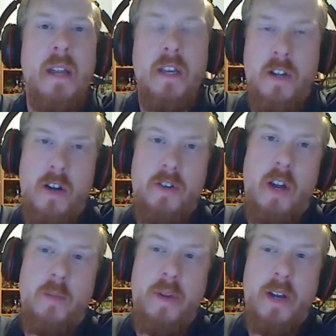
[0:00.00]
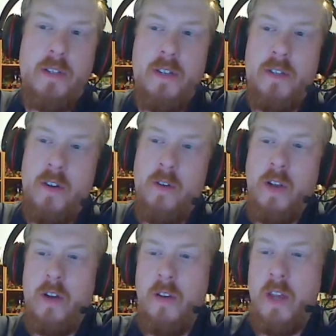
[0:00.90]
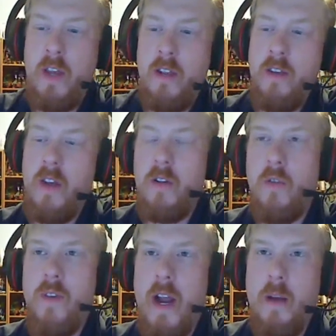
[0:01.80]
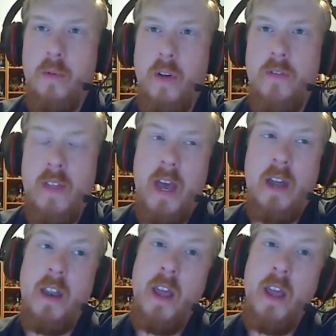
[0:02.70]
Star Trek appearances. So you get cool factor points for that,